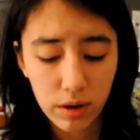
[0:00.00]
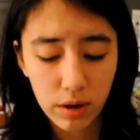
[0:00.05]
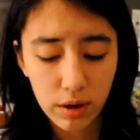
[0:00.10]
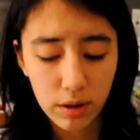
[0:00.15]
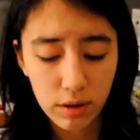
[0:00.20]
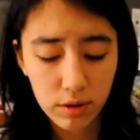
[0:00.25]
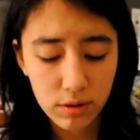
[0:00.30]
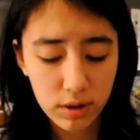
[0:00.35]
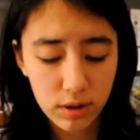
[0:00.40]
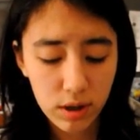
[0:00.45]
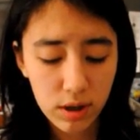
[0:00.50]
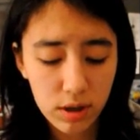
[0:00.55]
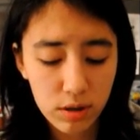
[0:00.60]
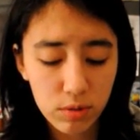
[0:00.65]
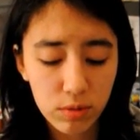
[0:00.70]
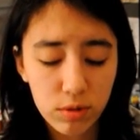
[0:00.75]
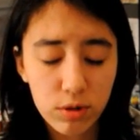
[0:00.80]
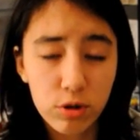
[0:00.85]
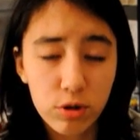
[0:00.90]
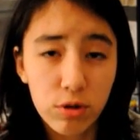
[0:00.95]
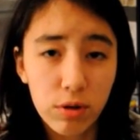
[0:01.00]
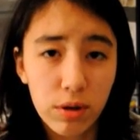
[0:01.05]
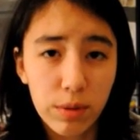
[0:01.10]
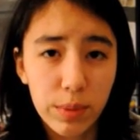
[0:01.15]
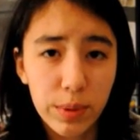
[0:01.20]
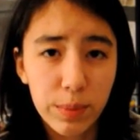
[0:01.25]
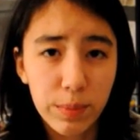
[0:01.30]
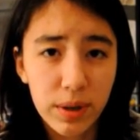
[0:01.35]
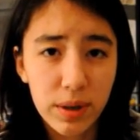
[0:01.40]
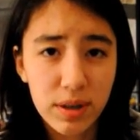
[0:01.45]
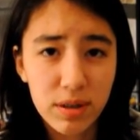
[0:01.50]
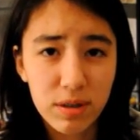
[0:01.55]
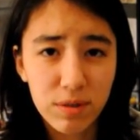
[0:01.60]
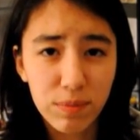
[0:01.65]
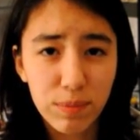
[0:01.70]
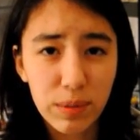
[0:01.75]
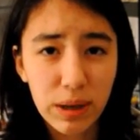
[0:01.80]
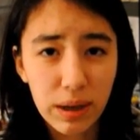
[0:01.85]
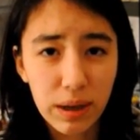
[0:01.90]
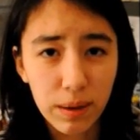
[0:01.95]
Those kids were screaming because of
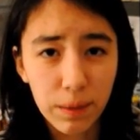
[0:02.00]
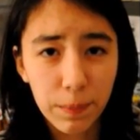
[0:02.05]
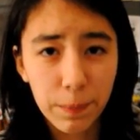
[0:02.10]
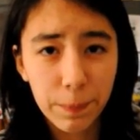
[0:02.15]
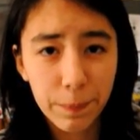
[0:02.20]
me.